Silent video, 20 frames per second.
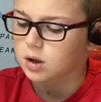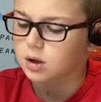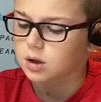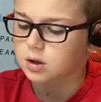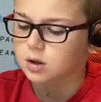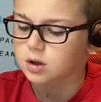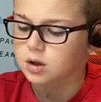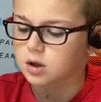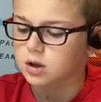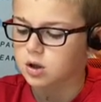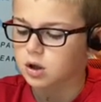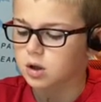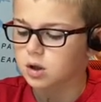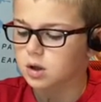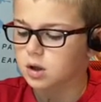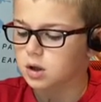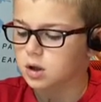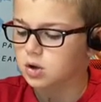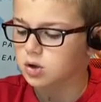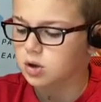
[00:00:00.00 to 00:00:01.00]
did not
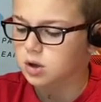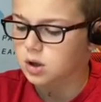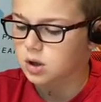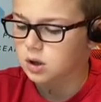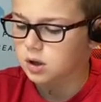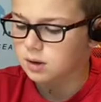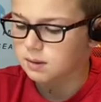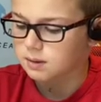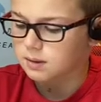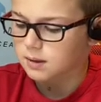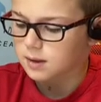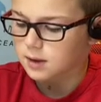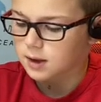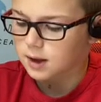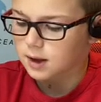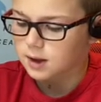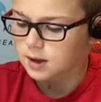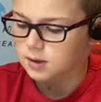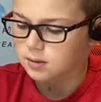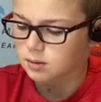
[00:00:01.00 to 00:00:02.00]
interest him
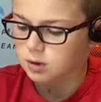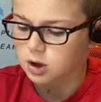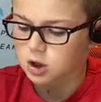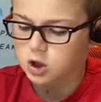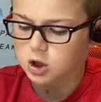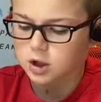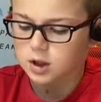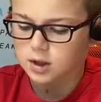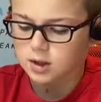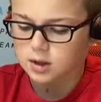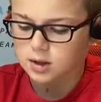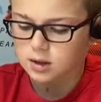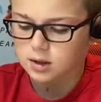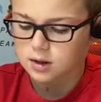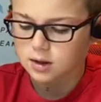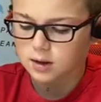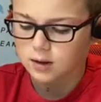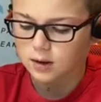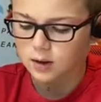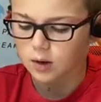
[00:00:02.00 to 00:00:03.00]
as much as
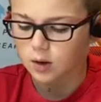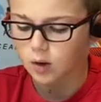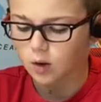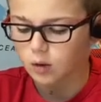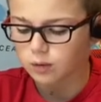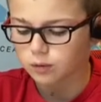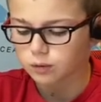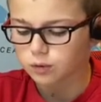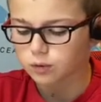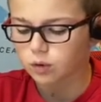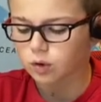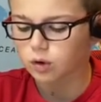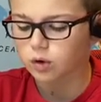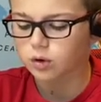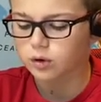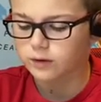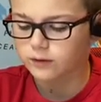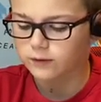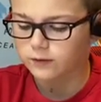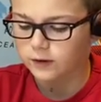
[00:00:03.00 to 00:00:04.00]
the overall
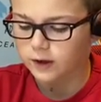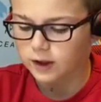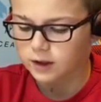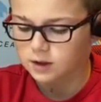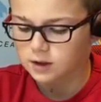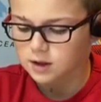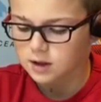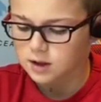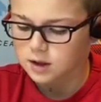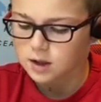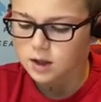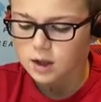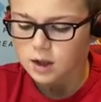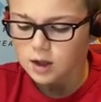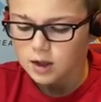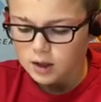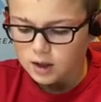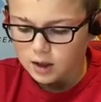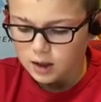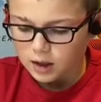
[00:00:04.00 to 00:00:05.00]
effect
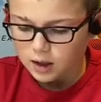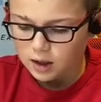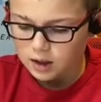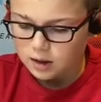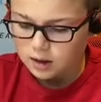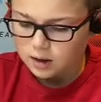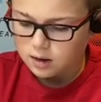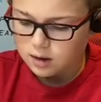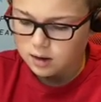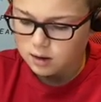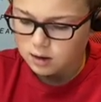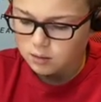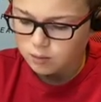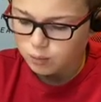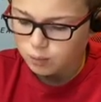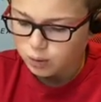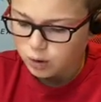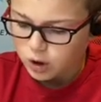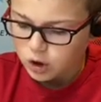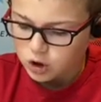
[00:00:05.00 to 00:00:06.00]
and the
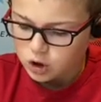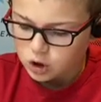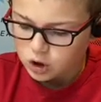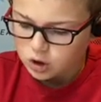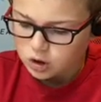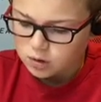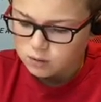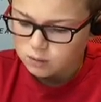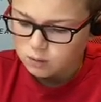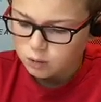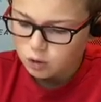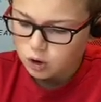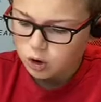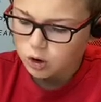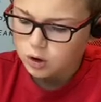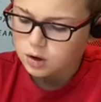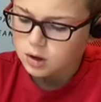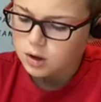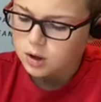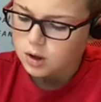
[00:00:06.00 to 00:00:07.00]
impressionism
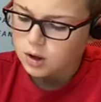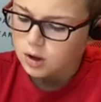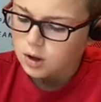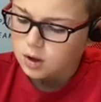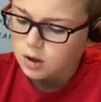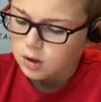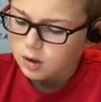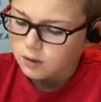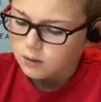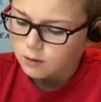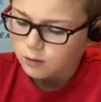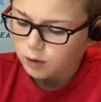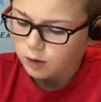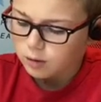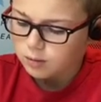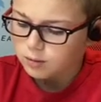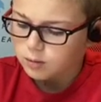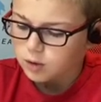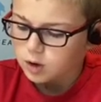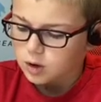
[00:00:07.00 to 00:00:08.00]
got
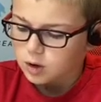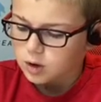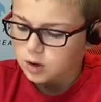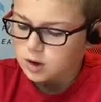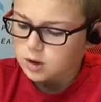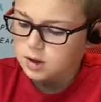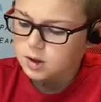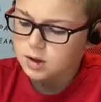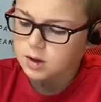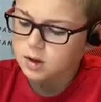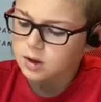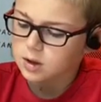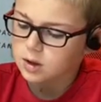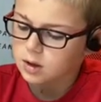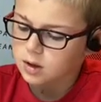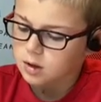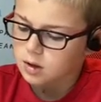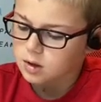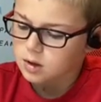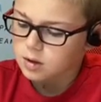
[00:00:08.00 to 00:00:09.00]
from
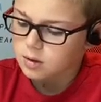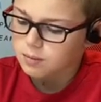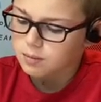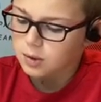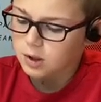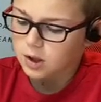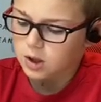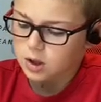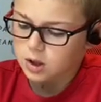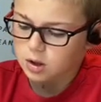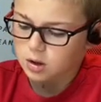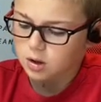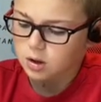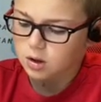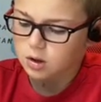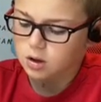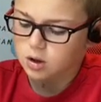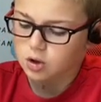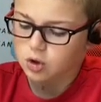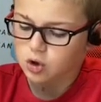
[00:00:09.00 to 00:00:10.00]
seeing the
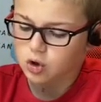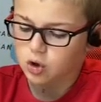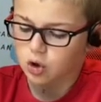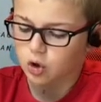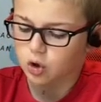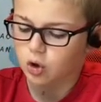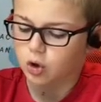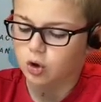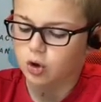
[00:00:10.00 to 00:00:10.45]
picture.